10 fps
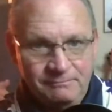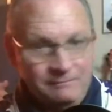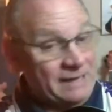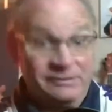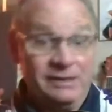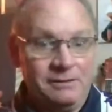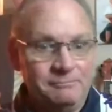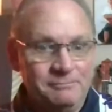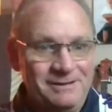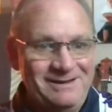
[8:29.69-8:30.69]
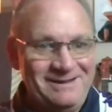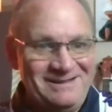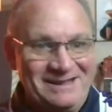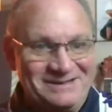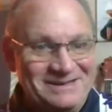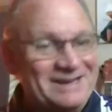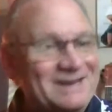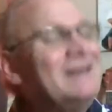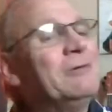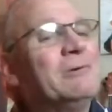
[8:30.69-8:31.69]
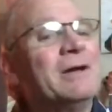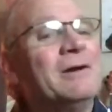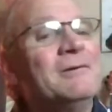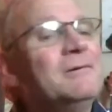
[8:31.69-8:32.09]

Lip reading: That's it. That's it. Here we go.